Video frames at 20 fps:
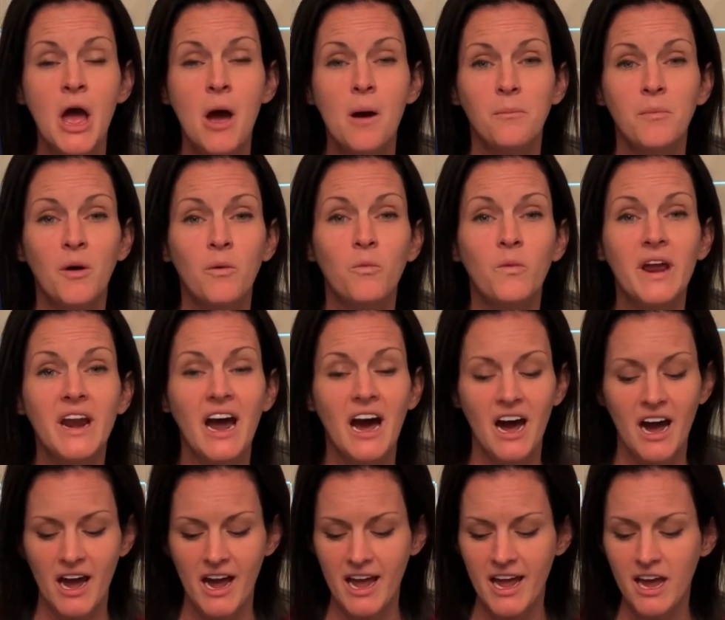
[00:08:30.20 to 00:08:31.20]
But when
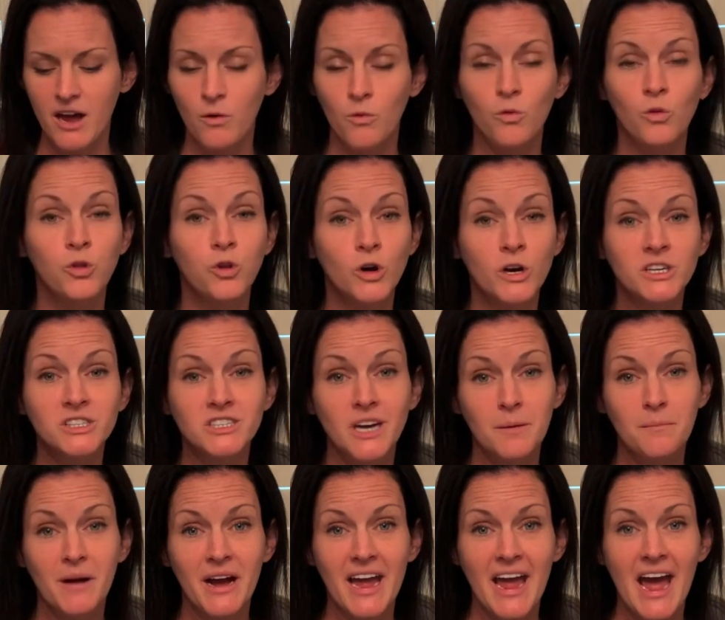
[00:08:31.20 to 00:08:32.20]
I looked
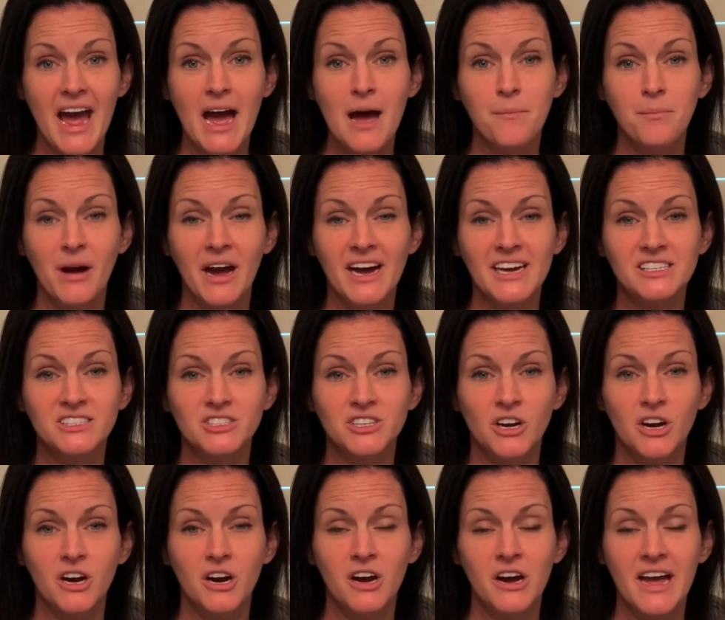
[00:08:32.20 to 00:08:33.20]
on my app, I
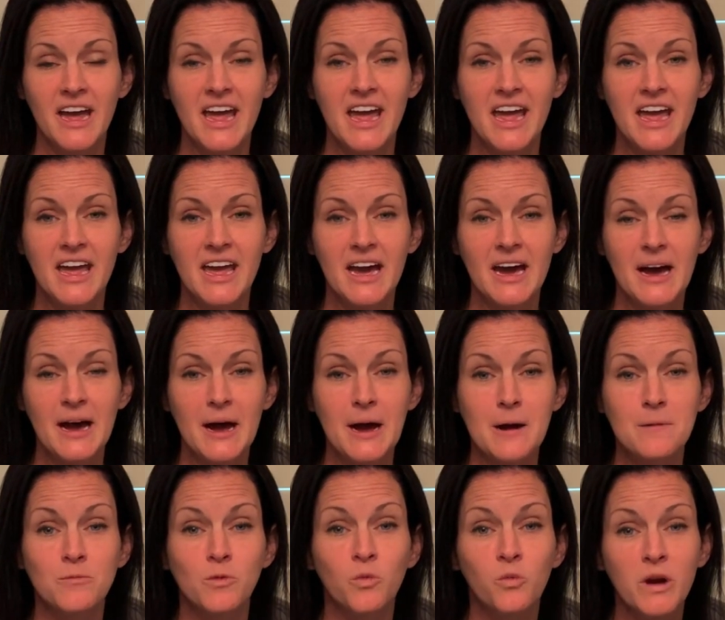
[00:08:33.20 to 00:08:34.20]
saw a
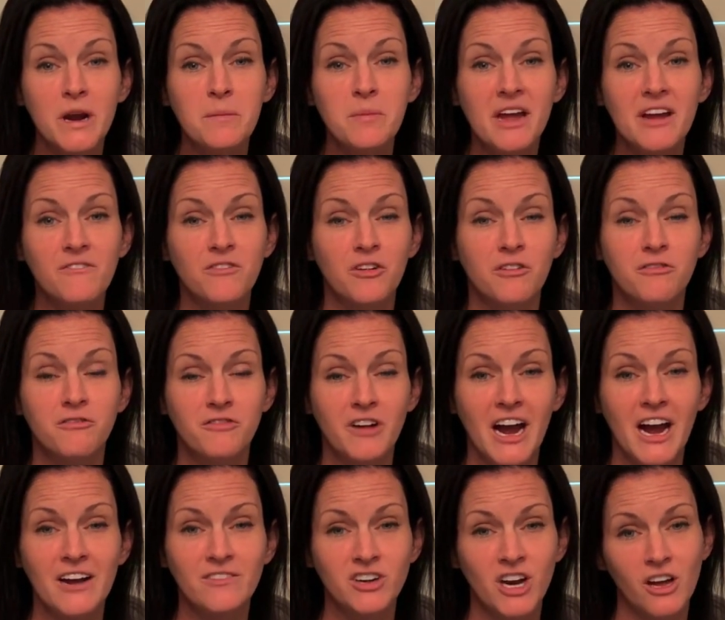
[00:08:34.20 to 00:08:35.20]
rebate for
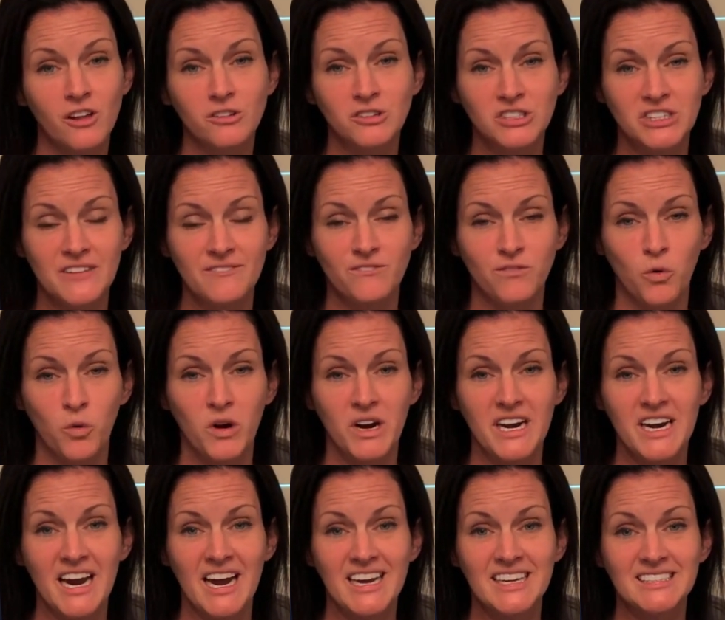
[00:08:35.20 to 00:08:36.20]

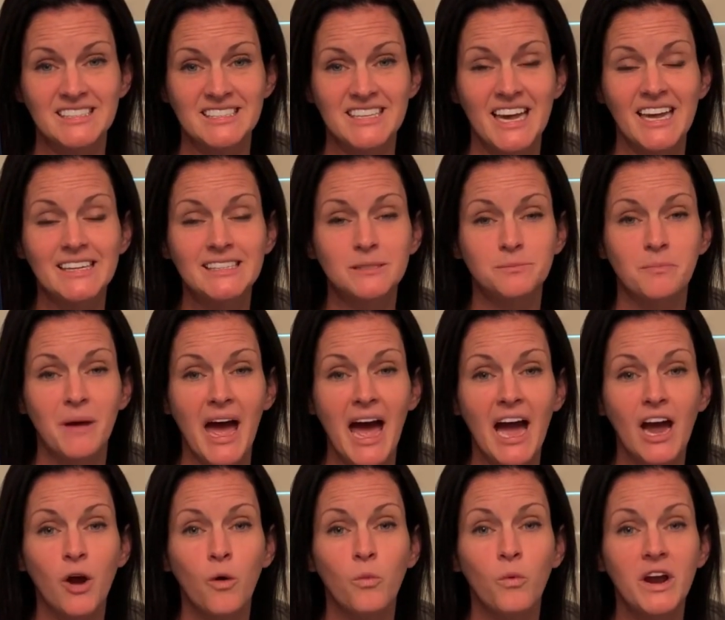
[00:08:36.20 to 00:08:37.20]
$5.49
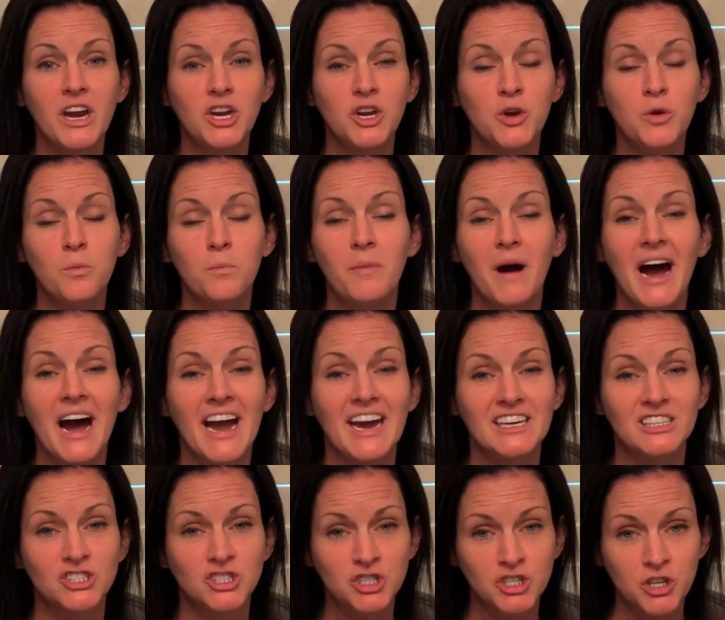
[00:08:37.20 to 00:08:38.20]
back when you buy
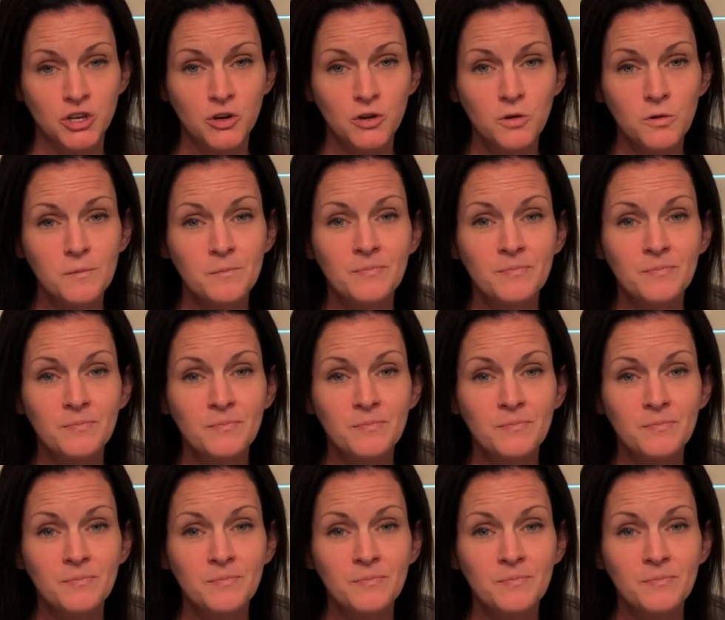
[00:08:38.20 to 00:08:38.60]
two.